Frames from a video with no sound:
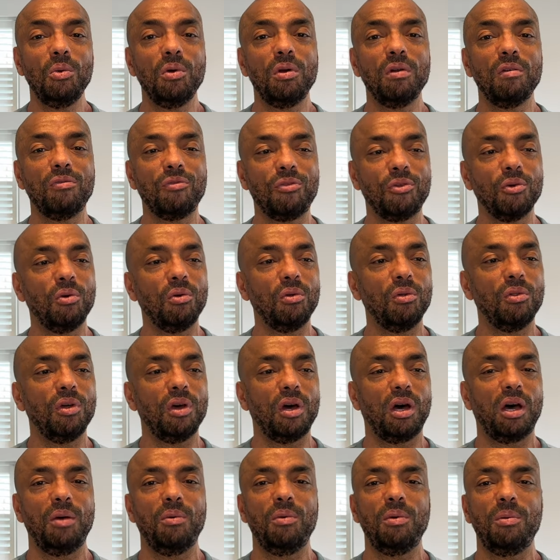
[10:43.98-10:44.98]
would have thought that
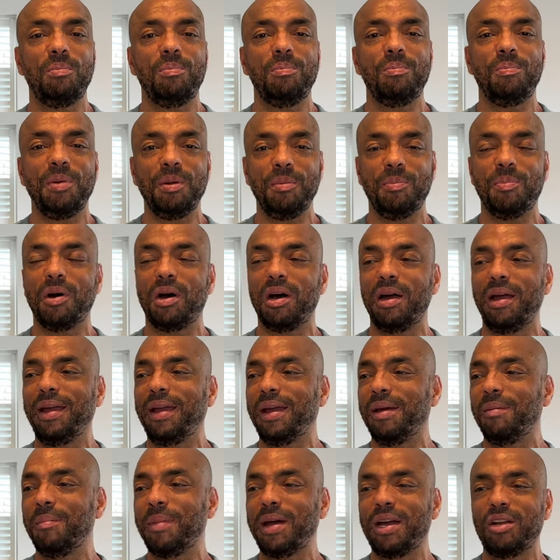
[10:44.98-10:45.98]
I would be
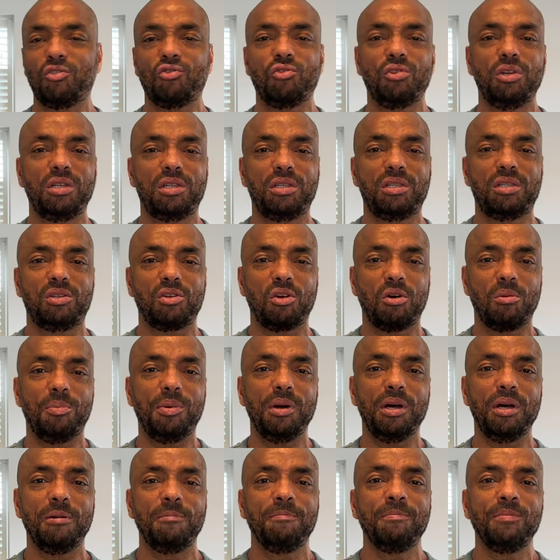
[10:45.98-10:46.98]
buying a mattress
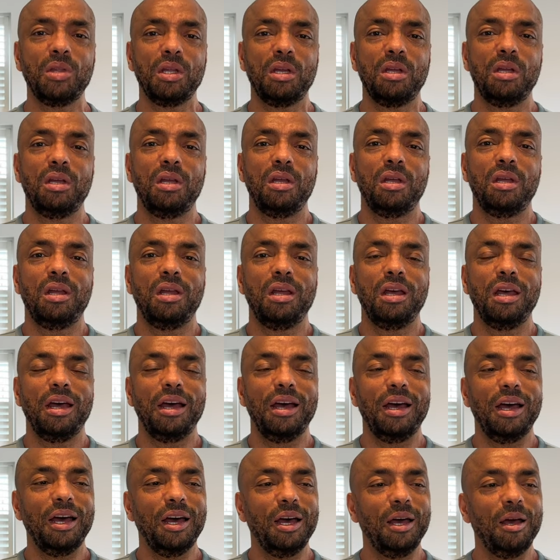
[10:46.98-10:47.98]
topper
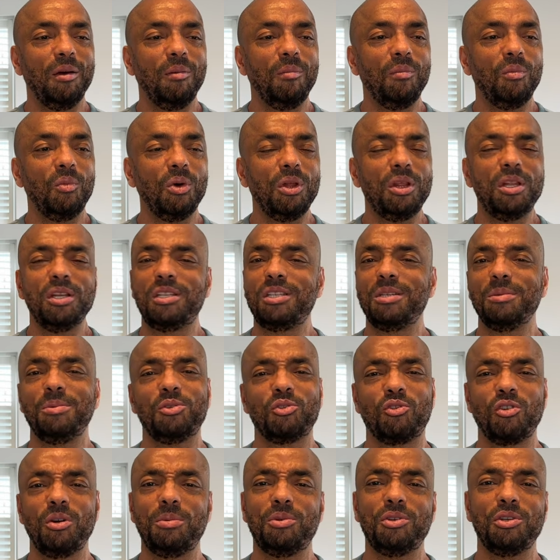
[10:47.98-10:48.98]
um, with a
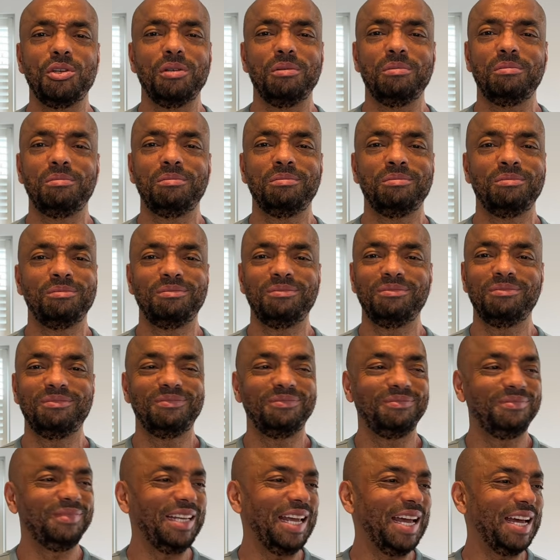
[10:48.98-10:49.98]
subscription.
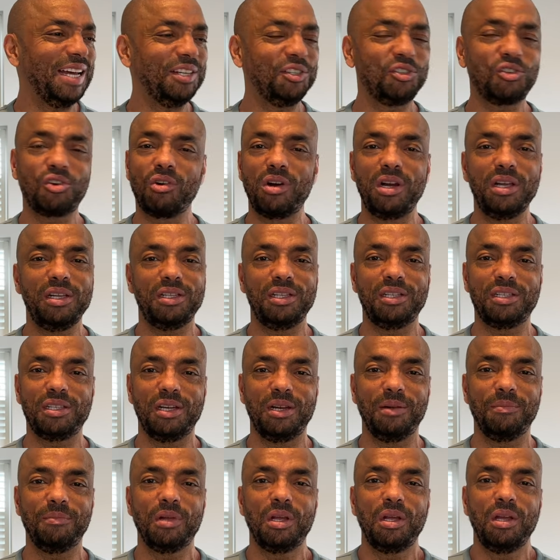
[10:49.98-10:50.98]
Yeah, it's crazy, isn't
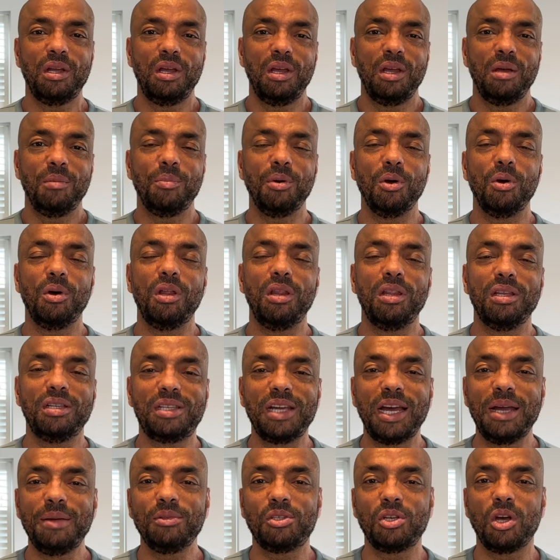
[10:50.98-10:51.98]
it? But at the
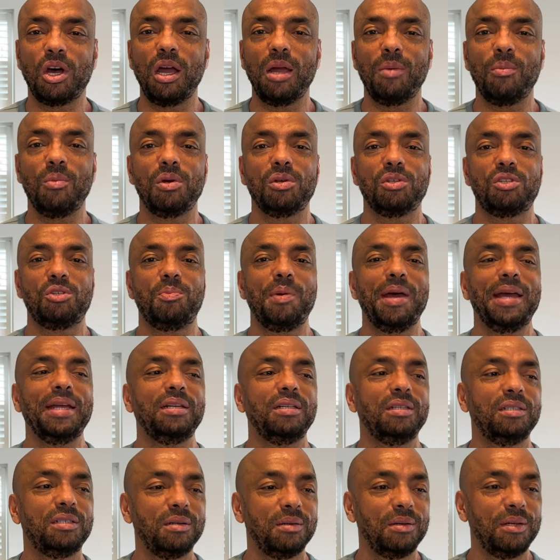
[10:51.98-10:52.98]
same time, we'll
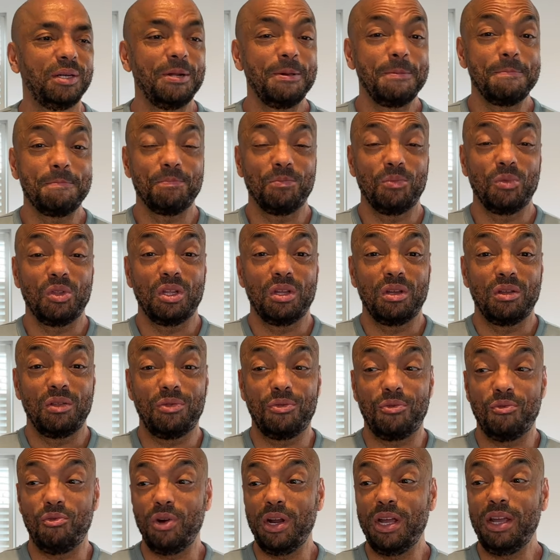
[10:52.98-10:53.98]
spend
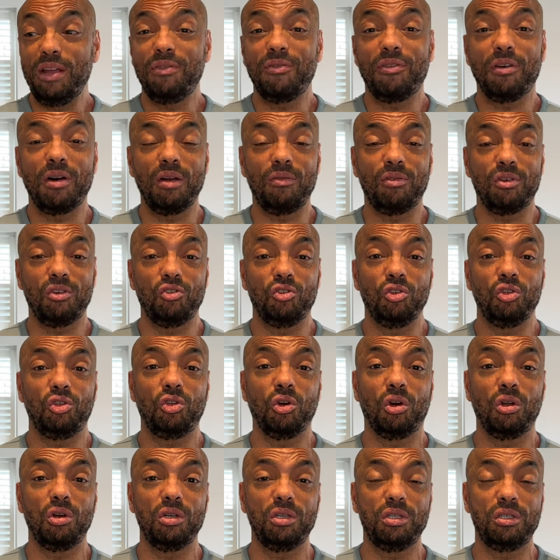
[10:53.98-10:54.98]
three, five hundred
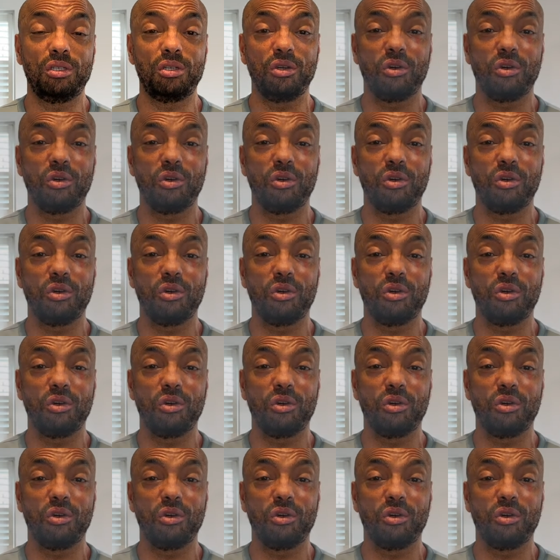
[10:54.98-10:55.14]
dollars